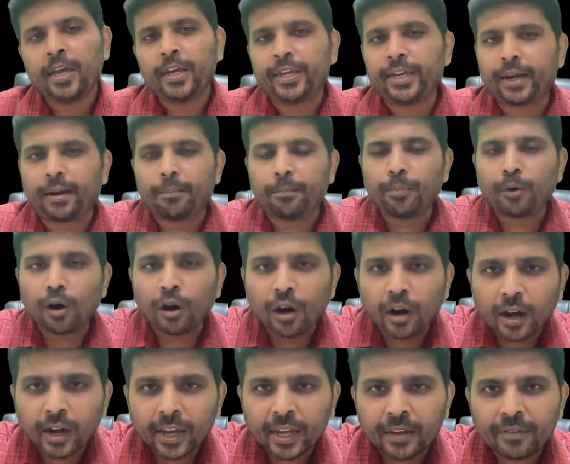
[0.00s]
A
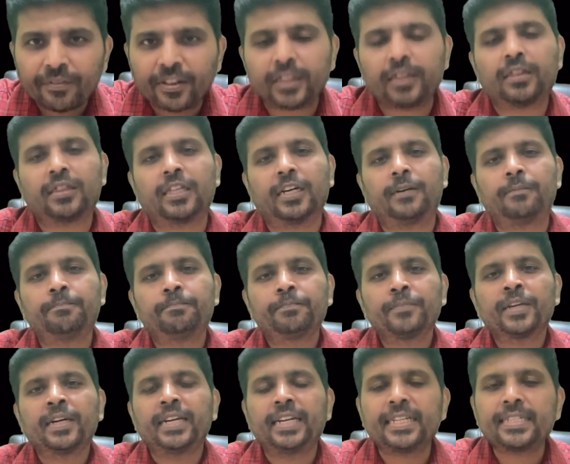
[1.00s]
boy with
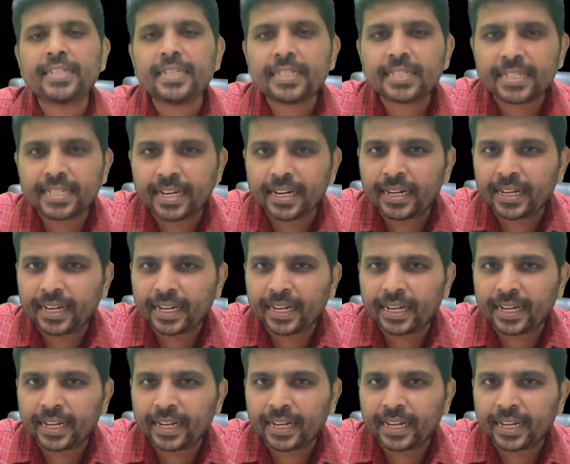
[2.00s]
resistant